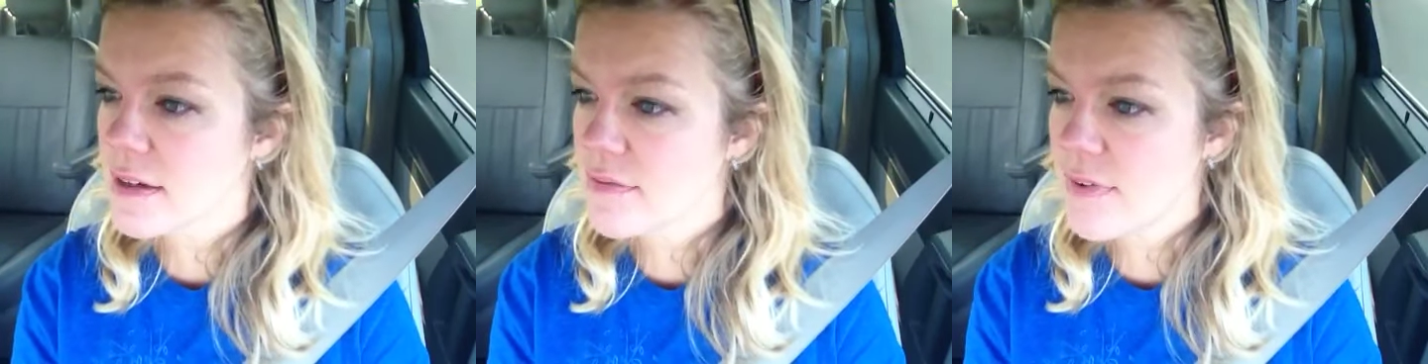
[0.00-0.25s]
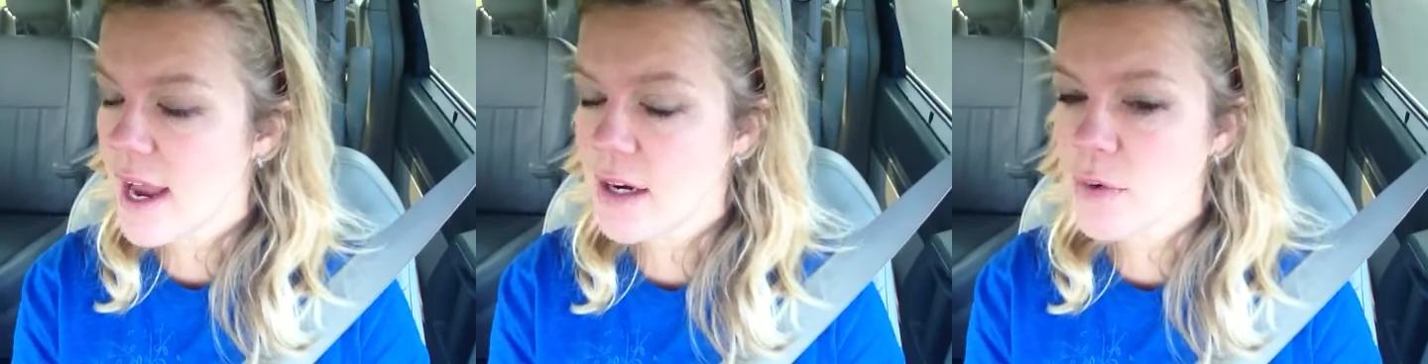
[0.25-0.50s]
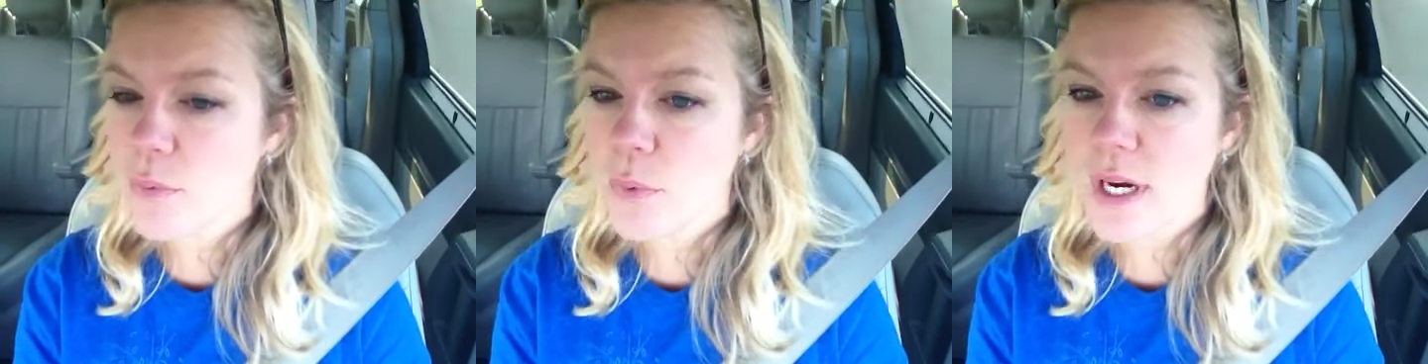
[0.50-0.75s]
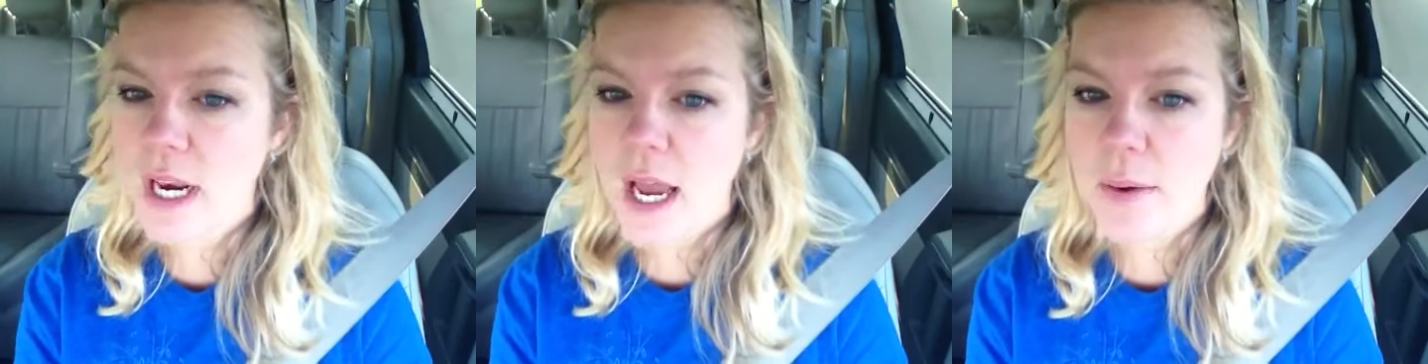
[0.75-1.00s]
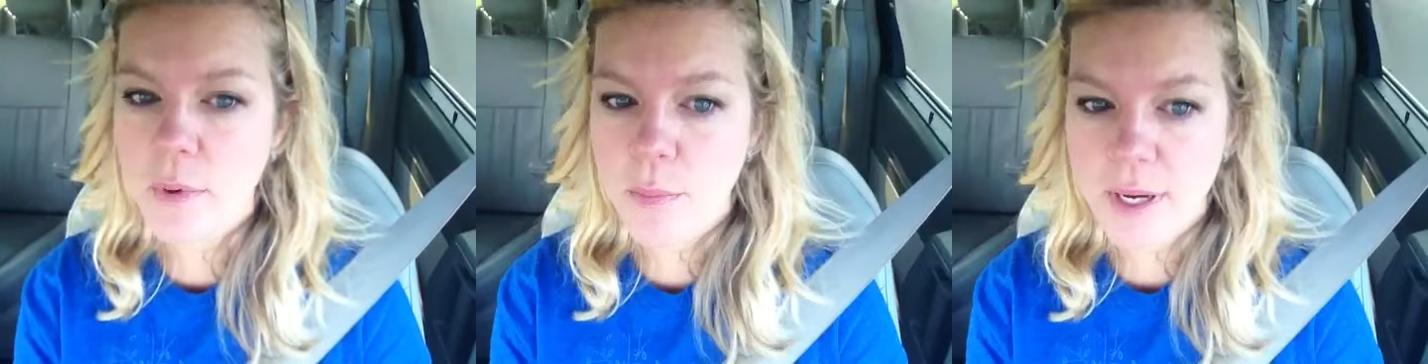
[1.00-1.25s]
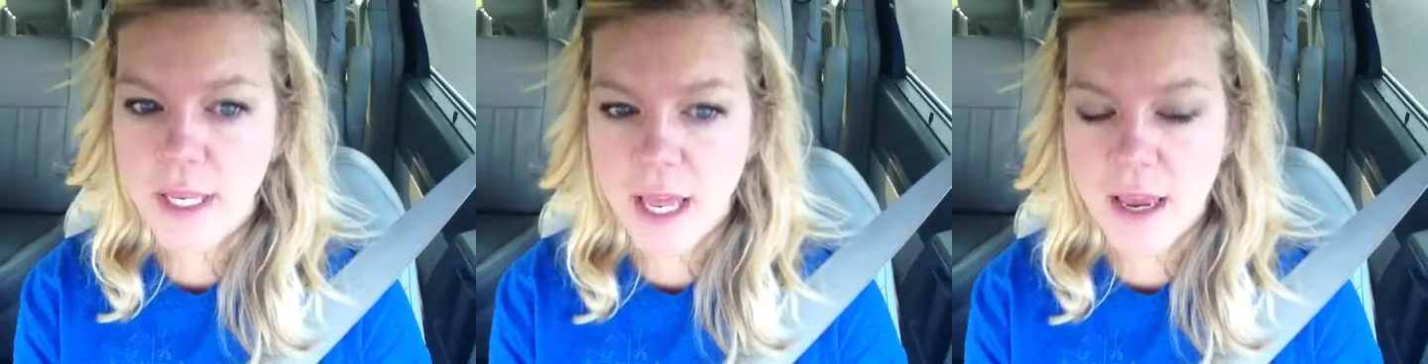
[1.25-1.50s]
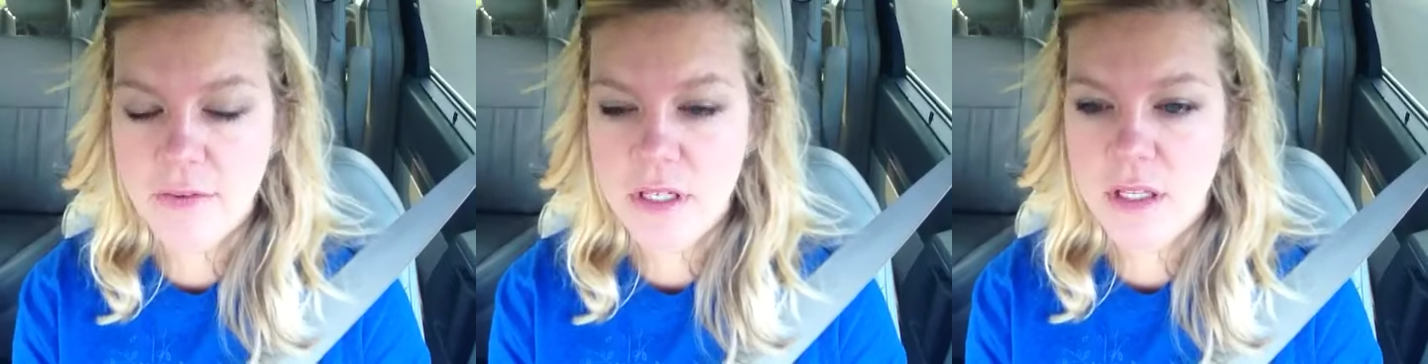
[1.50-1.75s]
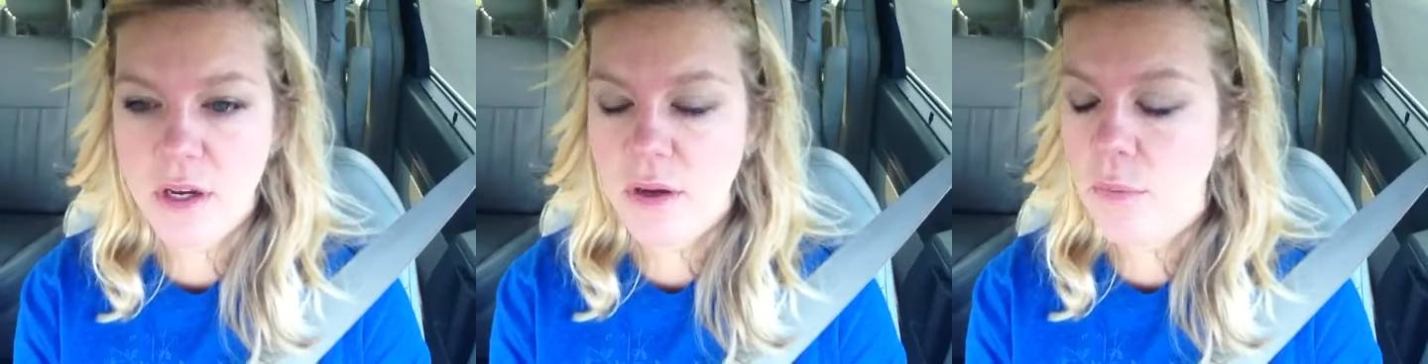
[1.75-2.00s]
In fact, one night when we left
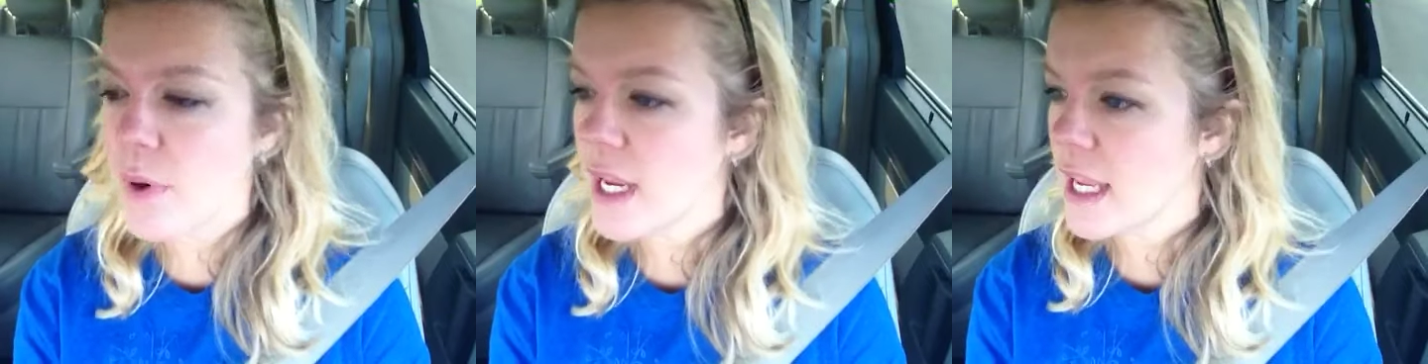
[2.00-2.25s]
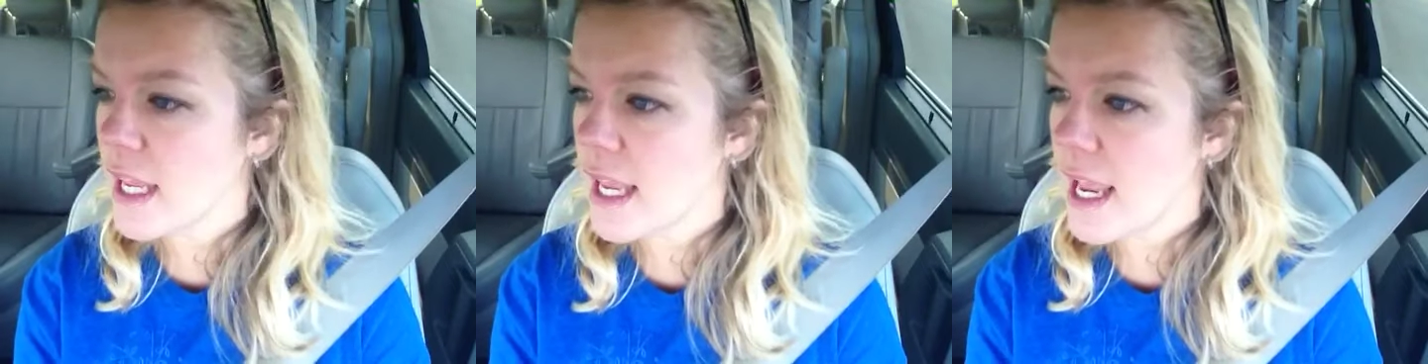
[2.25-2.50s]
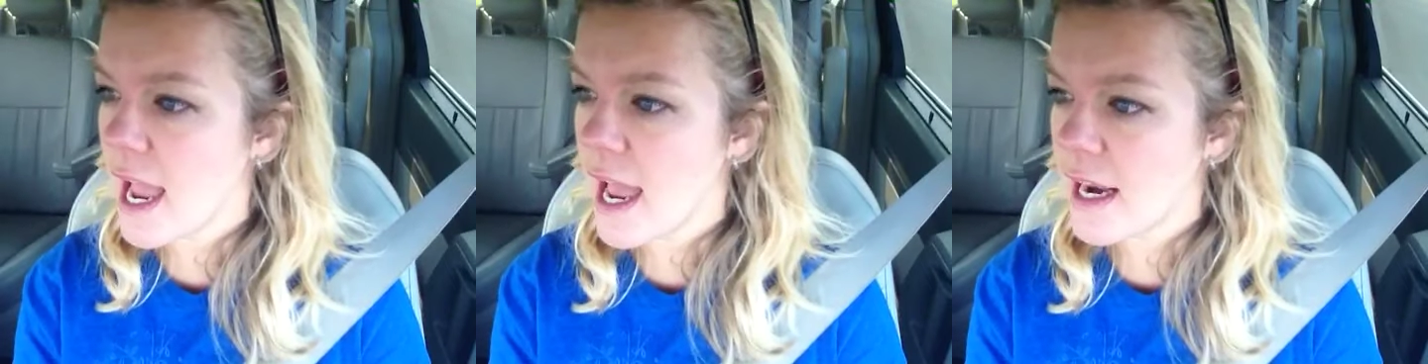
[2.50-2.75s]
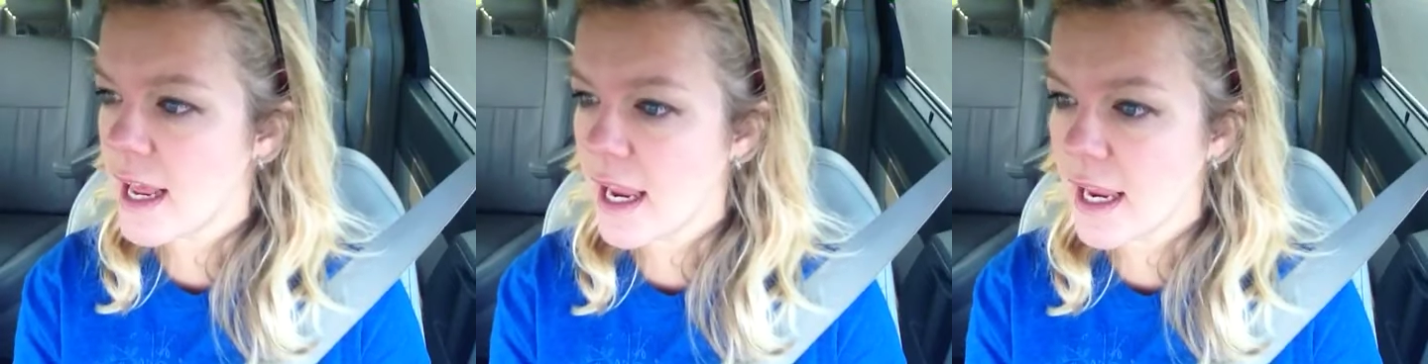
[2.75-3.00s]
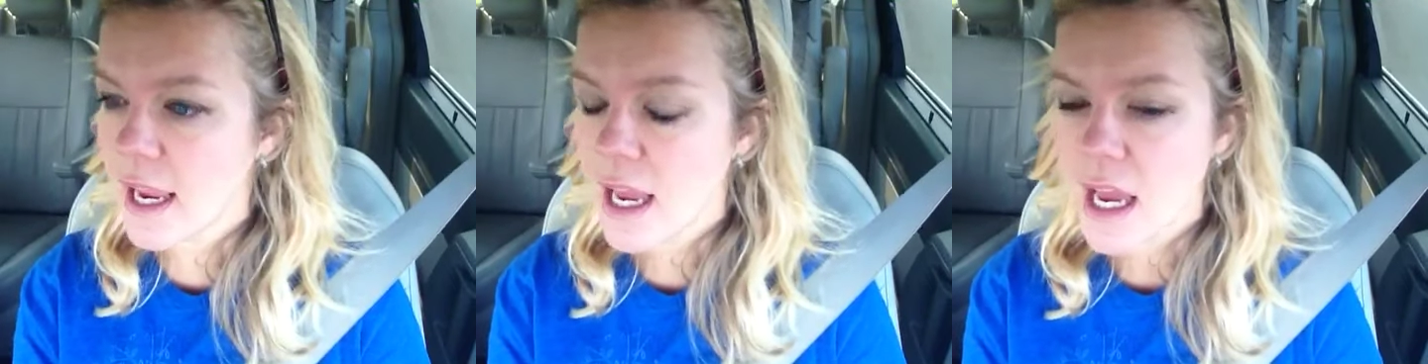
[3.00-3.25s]
in the week, he had a